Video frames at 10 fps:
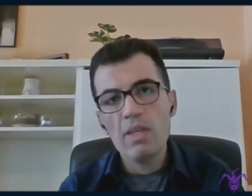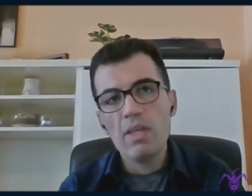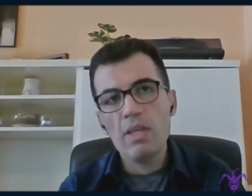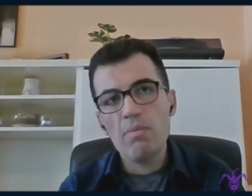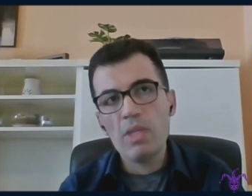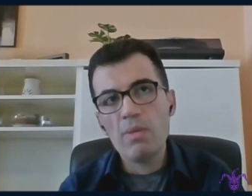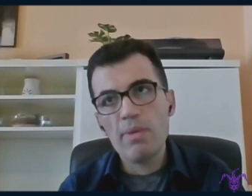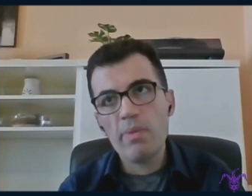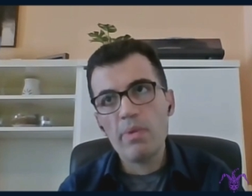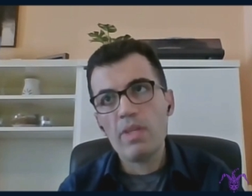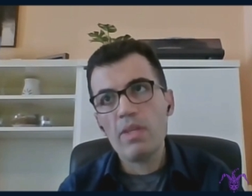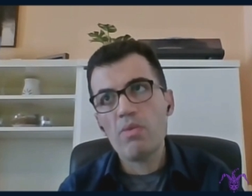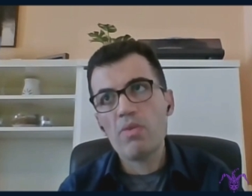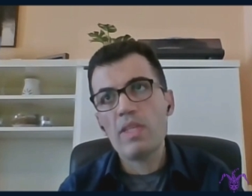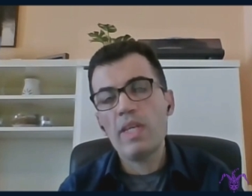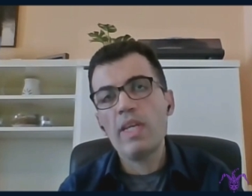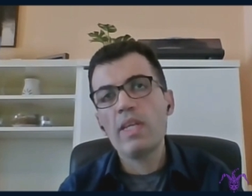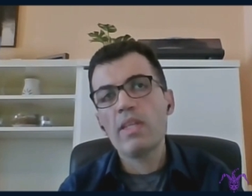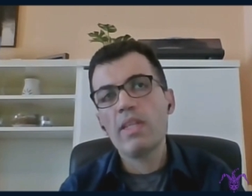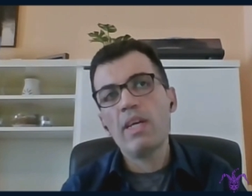many people tend to
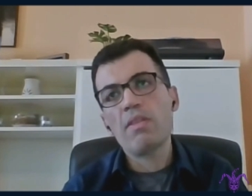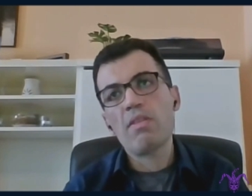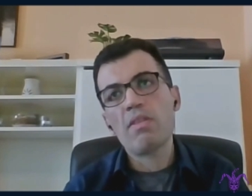say that